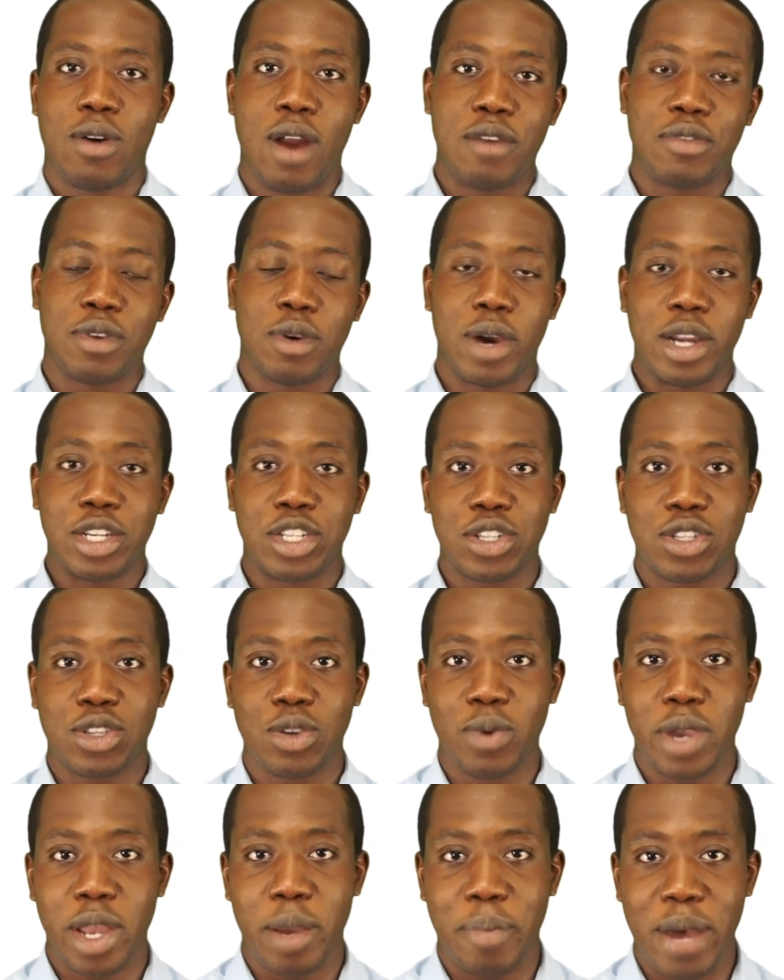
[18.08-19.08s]
right, VYG, so
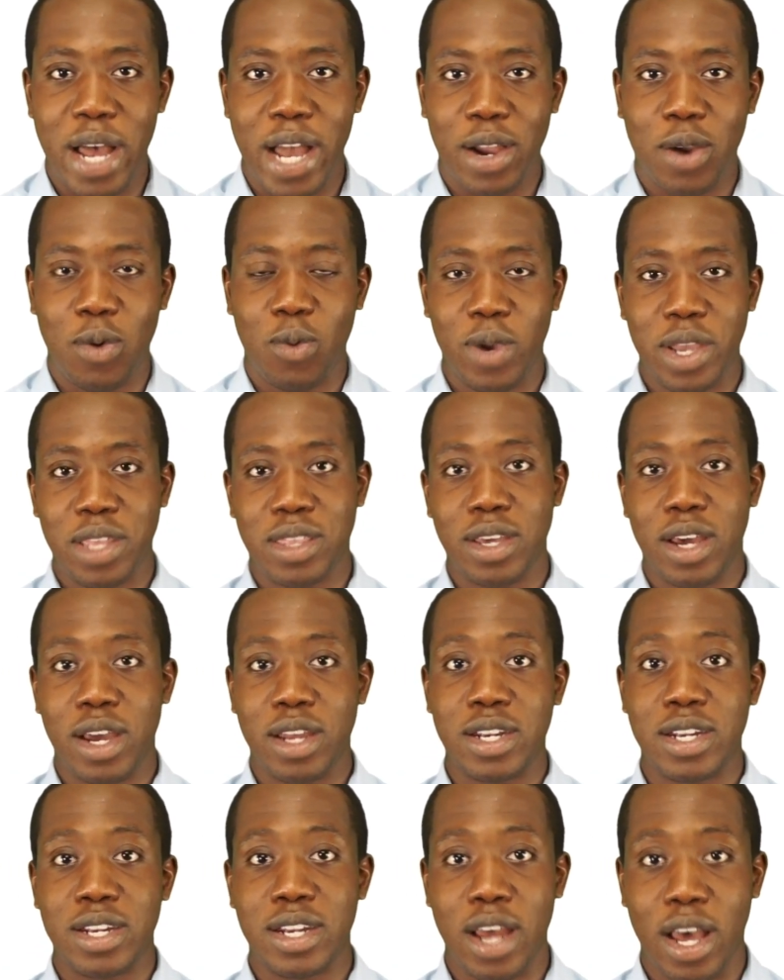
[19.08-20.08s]
we are back with
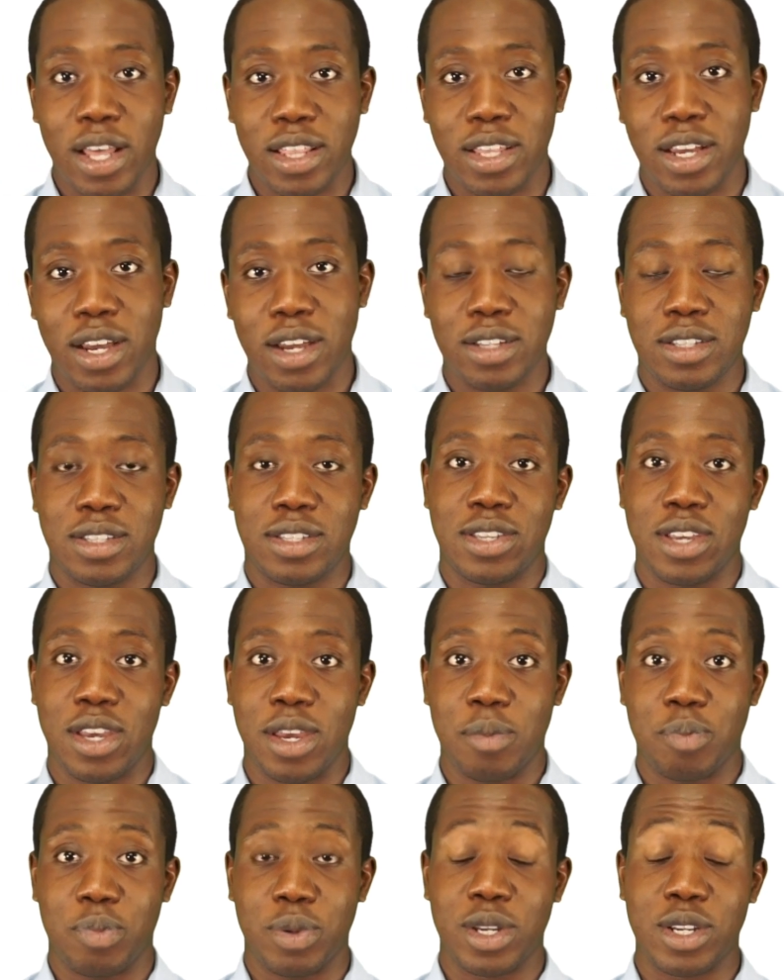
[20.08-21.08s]
another
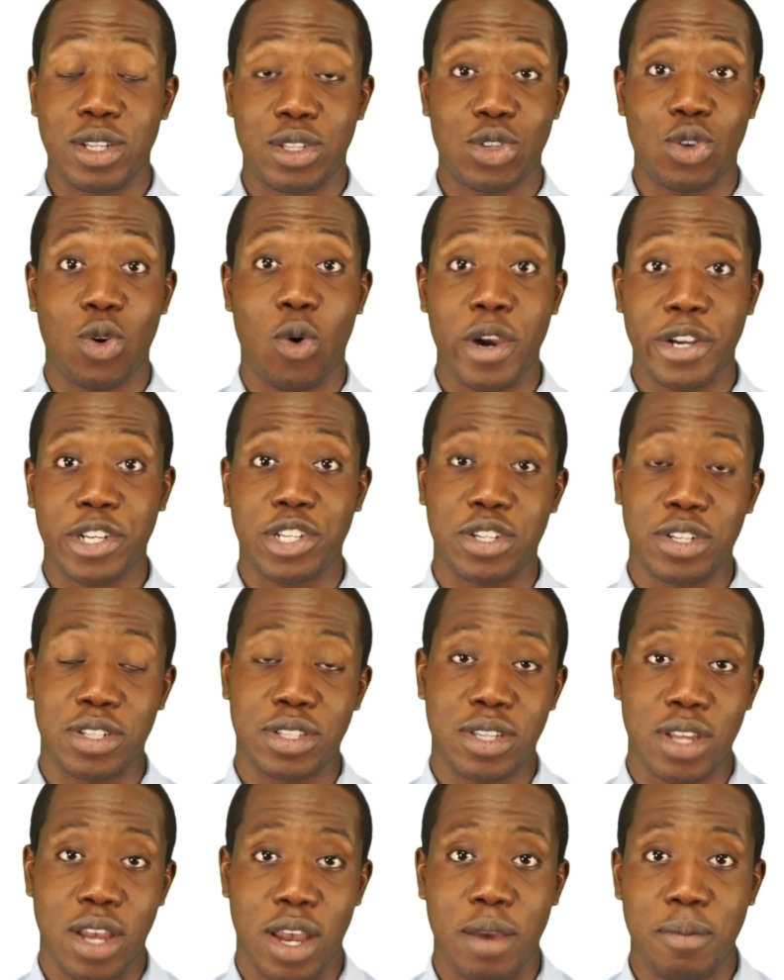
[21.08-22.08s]
tip, and it's question
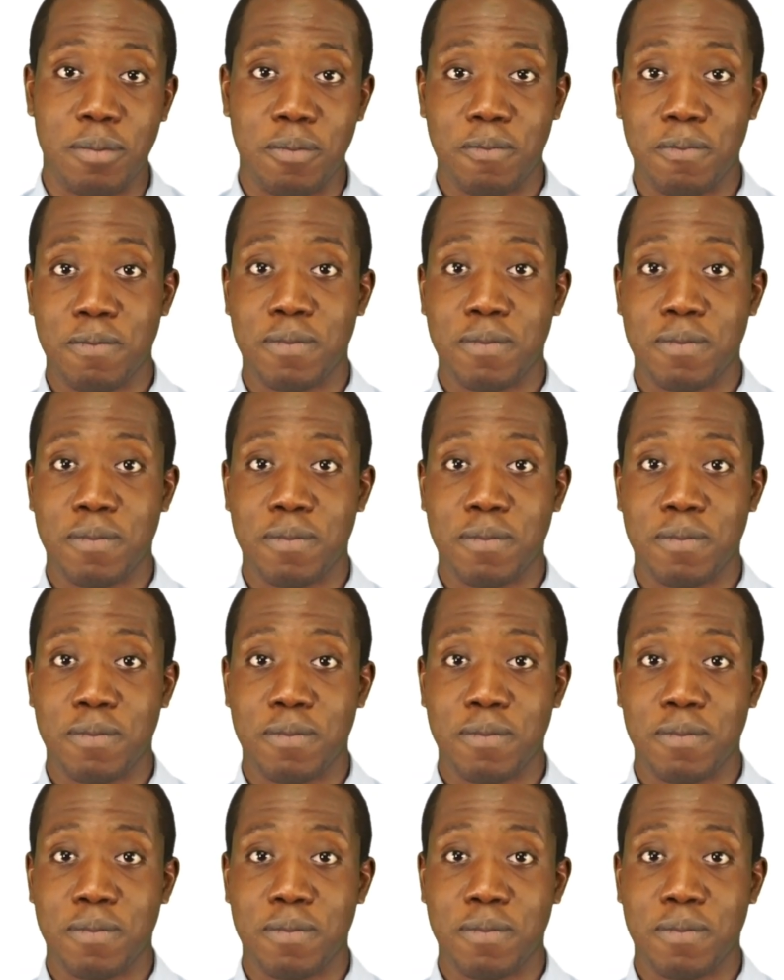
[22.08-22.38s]
time.